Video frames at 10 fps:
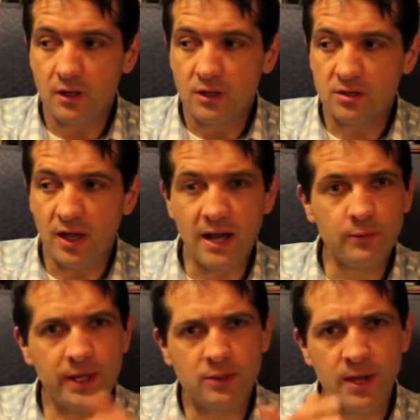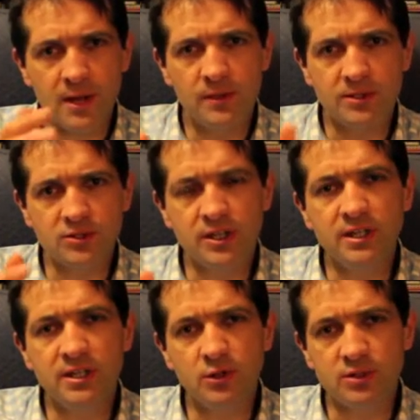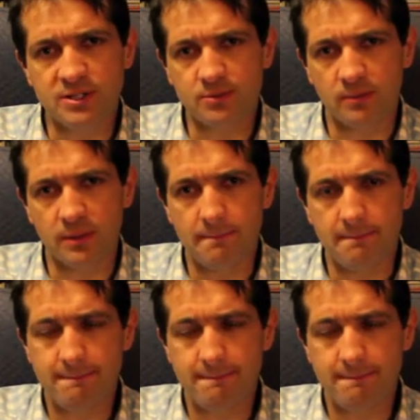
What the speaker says: So how do we get around this gene dosage problem?